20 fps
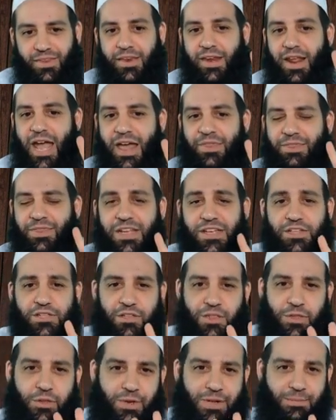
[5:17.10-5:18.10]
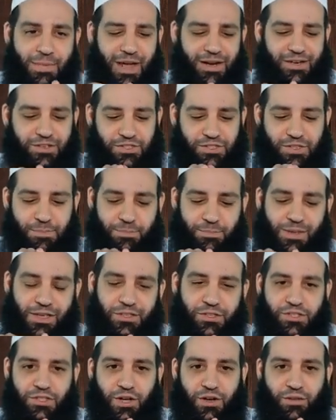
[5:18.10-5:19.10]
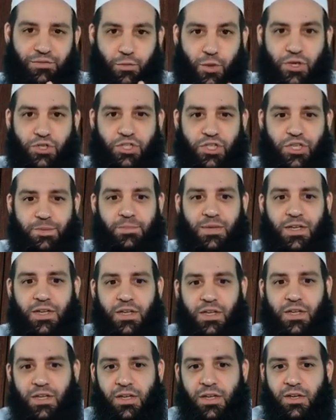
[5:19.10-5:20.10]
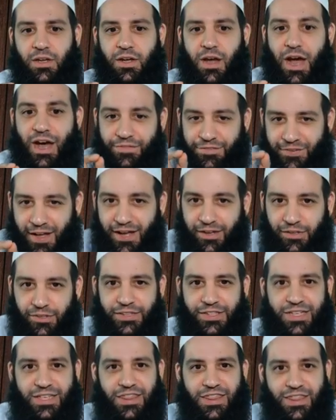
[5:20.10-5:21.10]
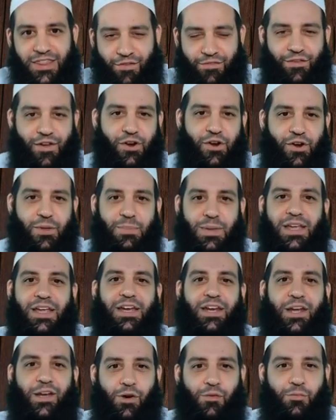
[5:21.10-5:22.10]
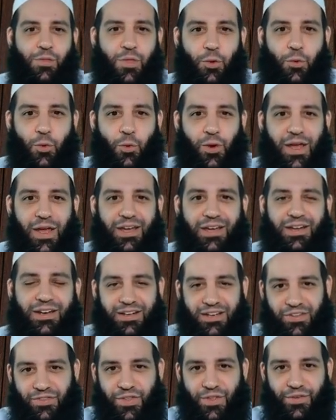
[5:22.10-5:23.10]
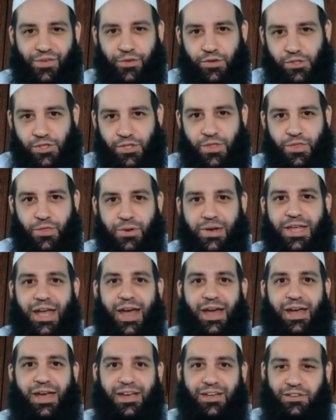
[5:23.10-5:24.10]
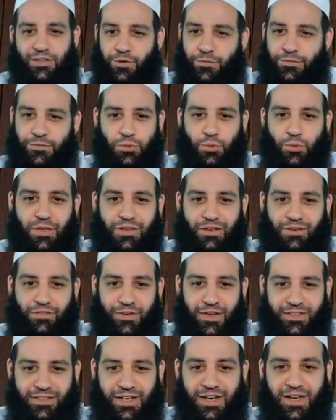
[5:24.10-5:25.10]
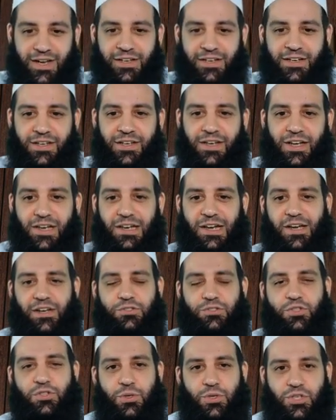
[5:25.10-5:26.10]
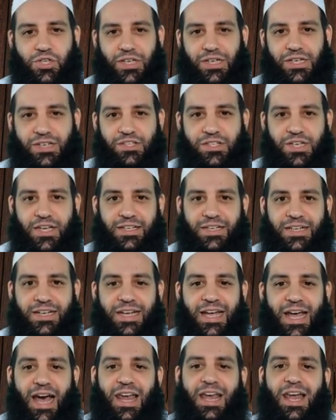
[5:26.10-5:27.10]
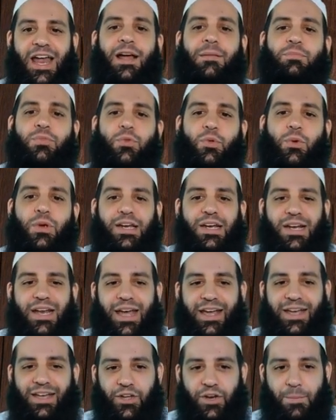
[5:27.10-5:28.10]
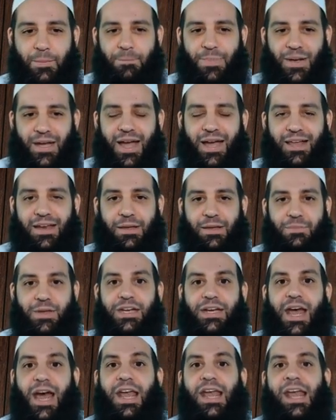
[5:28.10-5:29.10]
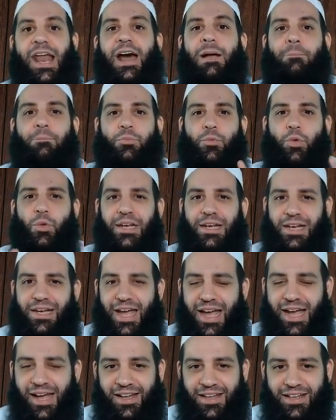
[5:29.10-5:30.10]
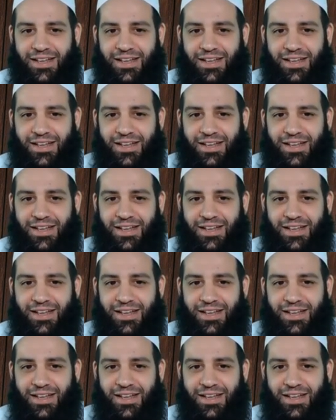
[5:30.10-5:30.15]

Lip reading: And these three matters, the pillars of worship, are found in the very beginning of the Quran, in the first three ayat of Surah Al-Fatiha. Allah Azza wa Jal, he said, Alhamdulillah Rabbil Alameen. Alhamdulillah.